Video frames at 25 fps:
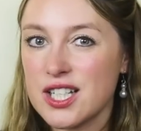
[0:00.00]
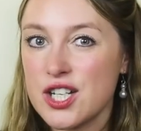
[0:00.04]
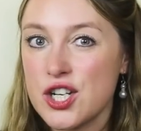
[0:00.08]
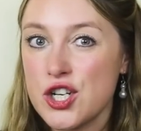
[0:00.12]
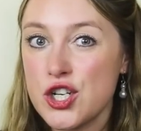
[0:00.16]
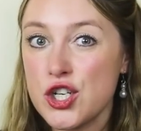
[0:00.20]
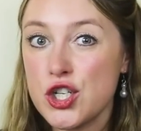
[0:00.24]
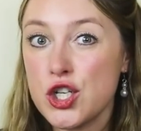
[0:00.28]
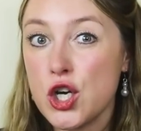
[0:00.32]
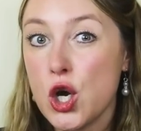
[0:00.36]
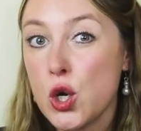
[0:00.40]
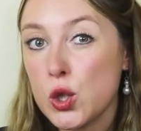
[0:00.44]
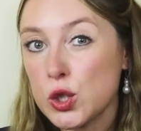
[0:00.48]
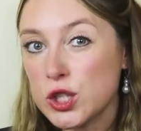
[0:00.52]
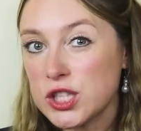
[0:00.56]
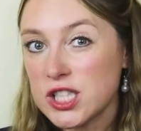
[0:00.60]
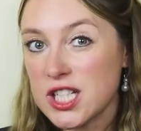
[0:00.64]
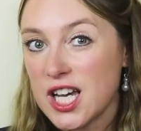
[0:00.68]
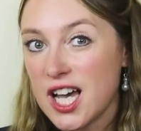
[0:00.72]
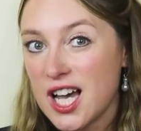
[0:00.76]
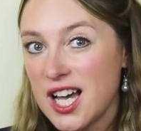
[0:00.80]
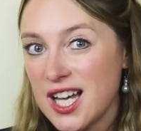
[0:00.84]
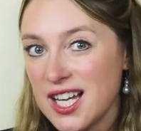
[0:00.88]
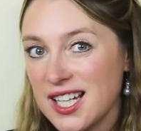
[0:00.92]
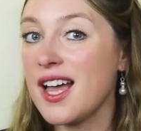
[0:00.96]

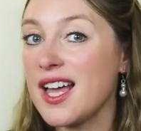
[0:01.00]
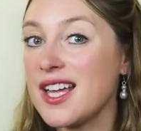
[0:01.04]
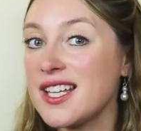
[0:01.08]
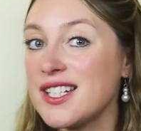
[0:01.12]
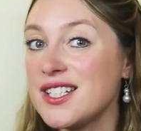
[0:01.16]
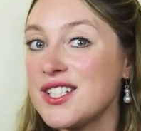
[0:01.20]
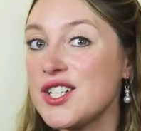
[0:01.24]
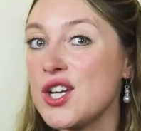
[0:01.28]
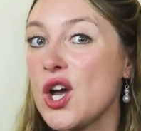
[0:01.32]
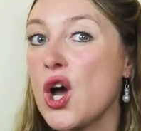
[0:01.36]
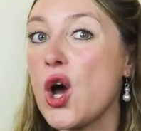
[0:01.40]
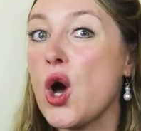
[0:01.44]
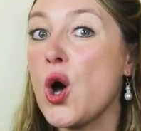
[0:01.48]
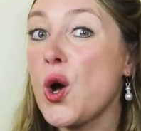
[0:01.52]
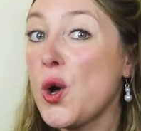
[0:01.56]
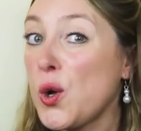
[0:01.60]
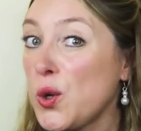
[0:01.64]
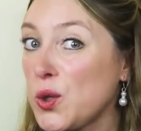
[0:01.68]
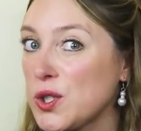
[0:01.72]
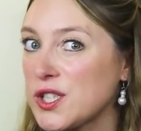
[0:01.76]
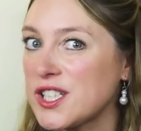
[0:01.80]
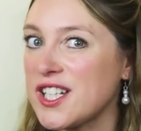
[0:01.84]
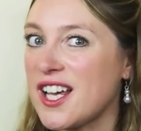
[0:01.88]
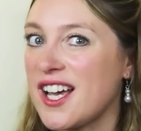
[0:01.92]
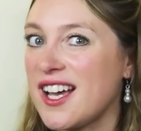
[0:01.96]
shoulder, and
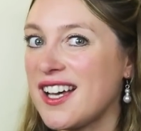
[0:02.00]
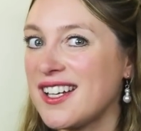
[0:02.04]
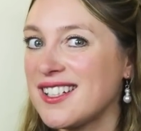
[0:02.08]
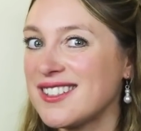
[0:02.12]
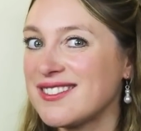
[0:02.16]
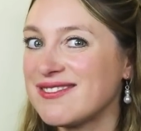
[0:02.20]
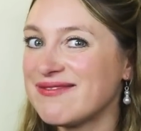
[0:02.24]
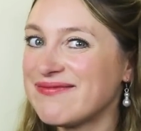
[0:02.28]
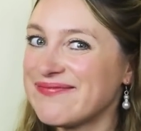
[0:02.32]
older.